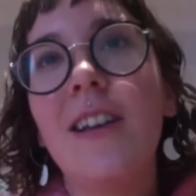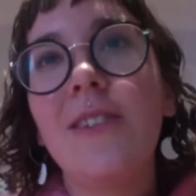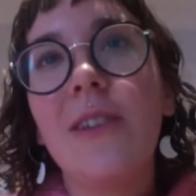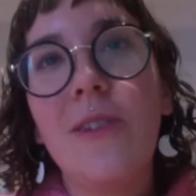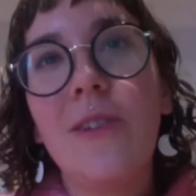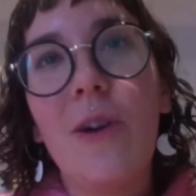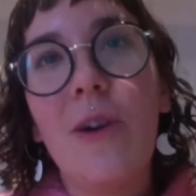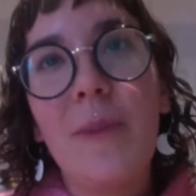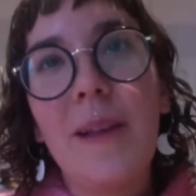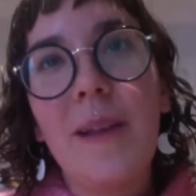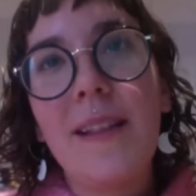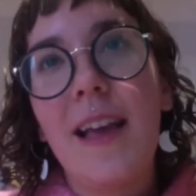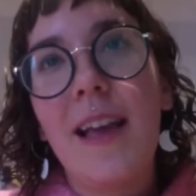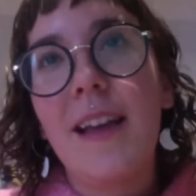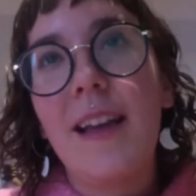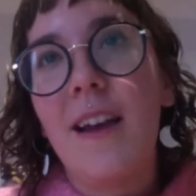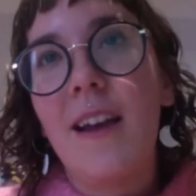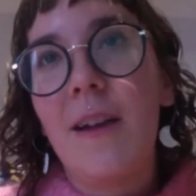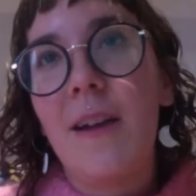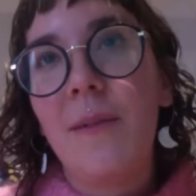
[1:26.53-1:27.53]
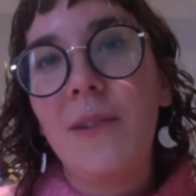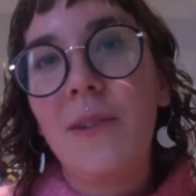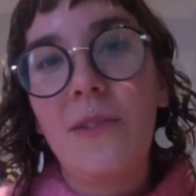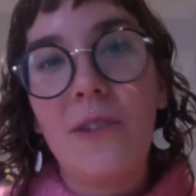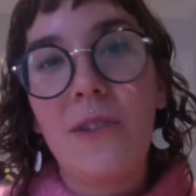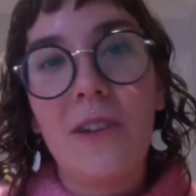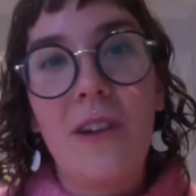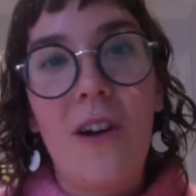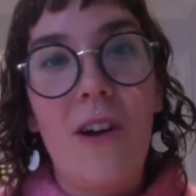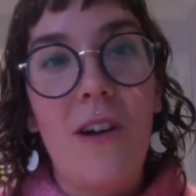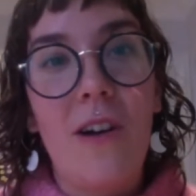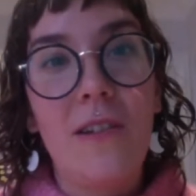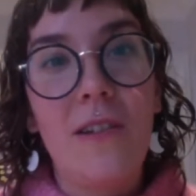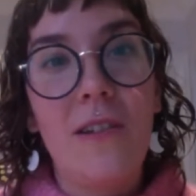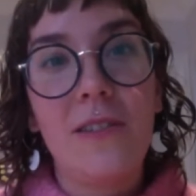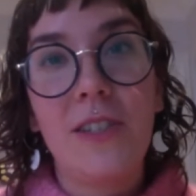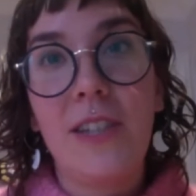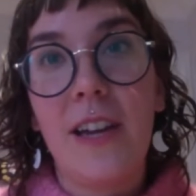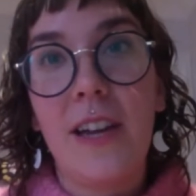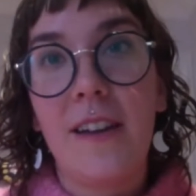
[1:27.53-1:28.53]
So I was hoping that you could
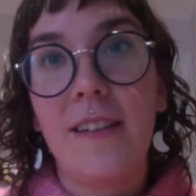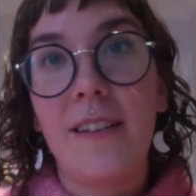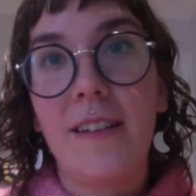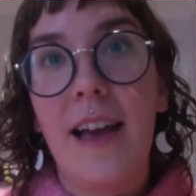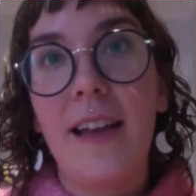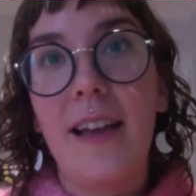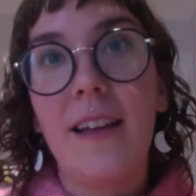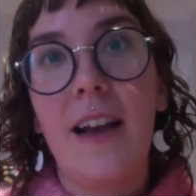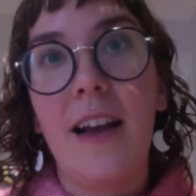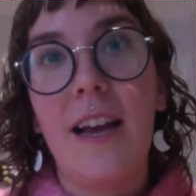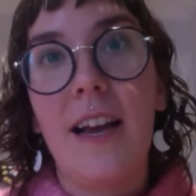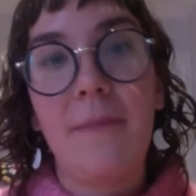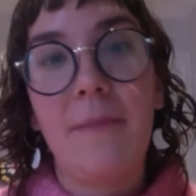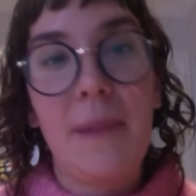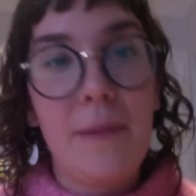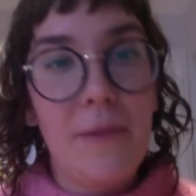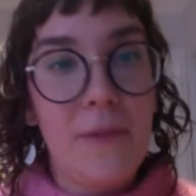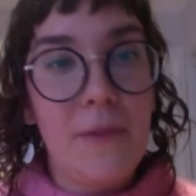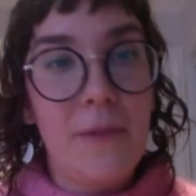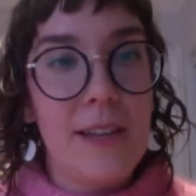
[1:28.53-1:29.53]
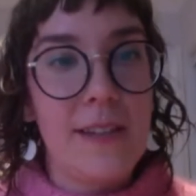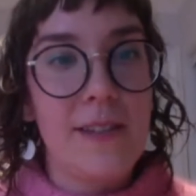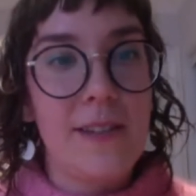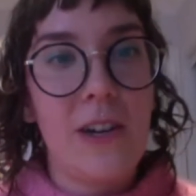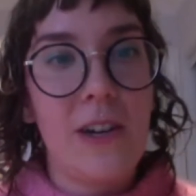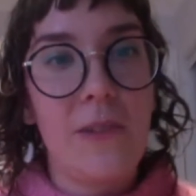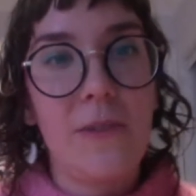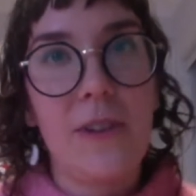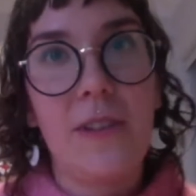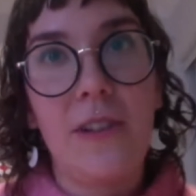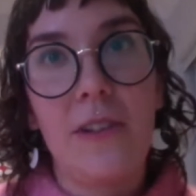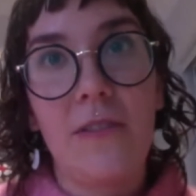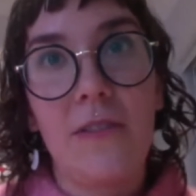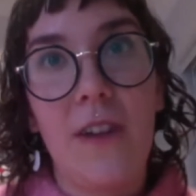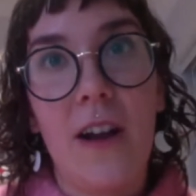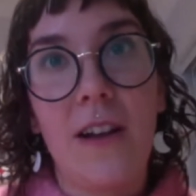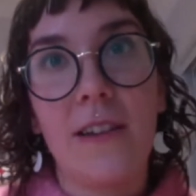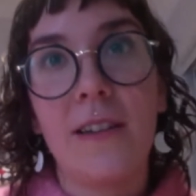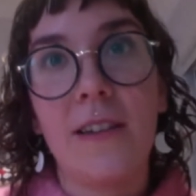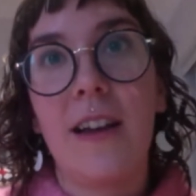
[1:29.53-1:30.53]
all share that. And maybe we can start with
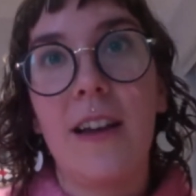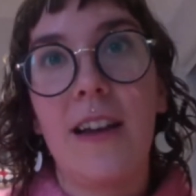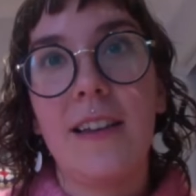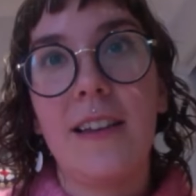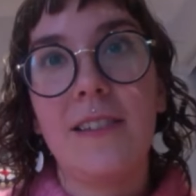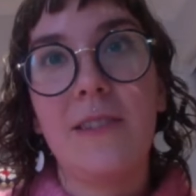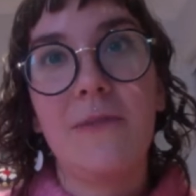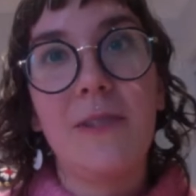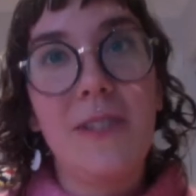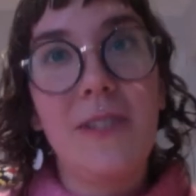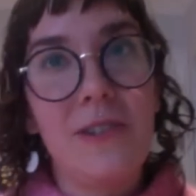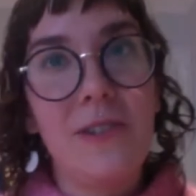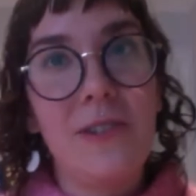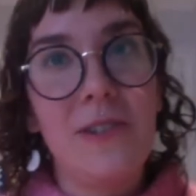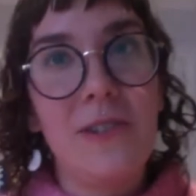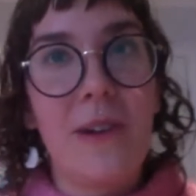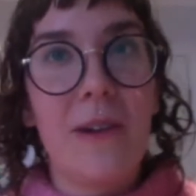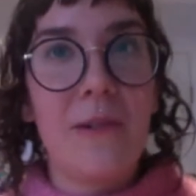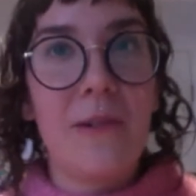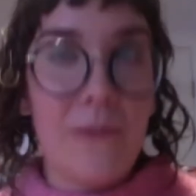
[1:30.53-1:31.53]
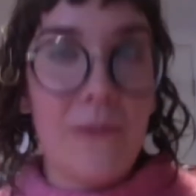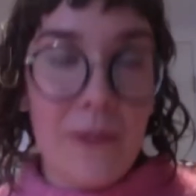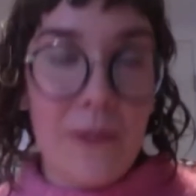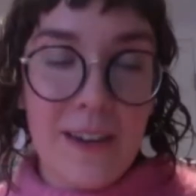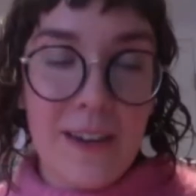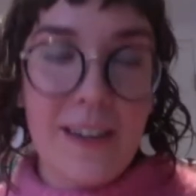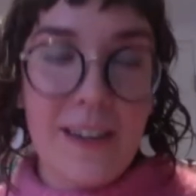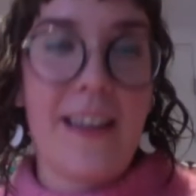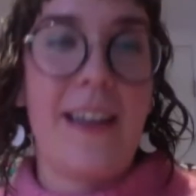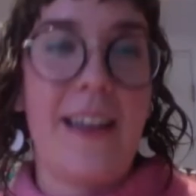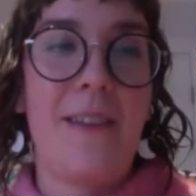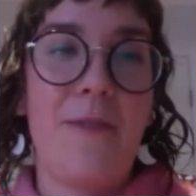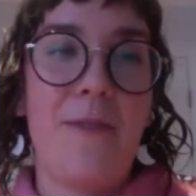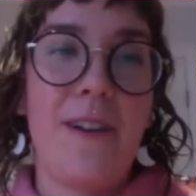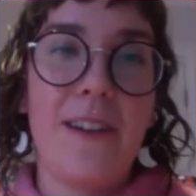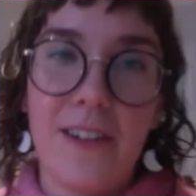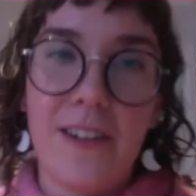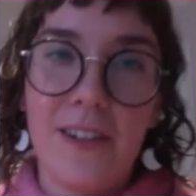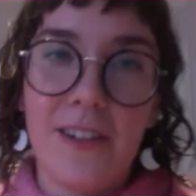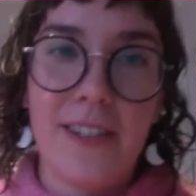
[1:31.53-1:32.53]
Laurent. So what do you do at work and
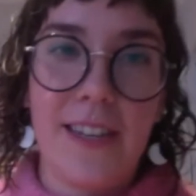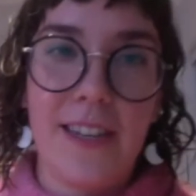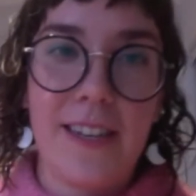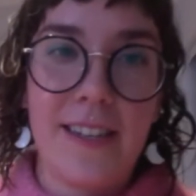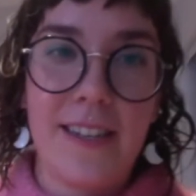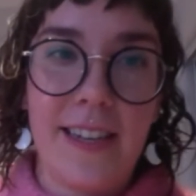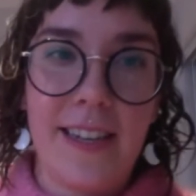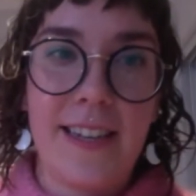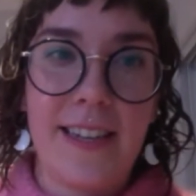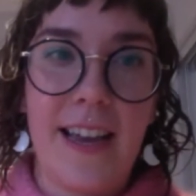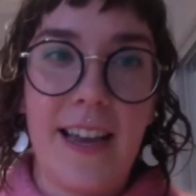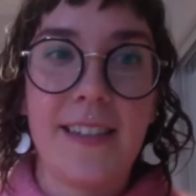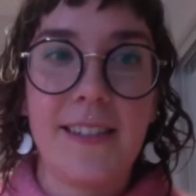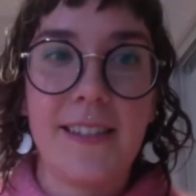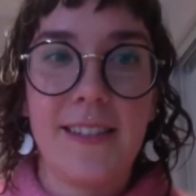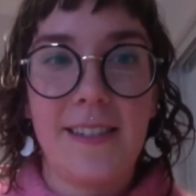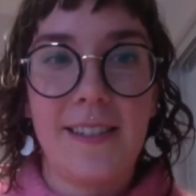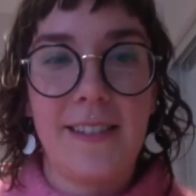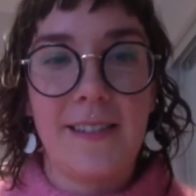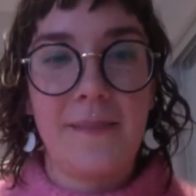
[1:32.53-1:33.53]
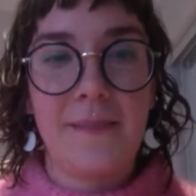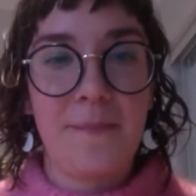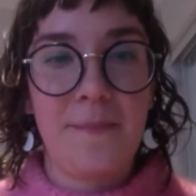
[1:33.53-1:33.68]
what are your day-to-day tasks?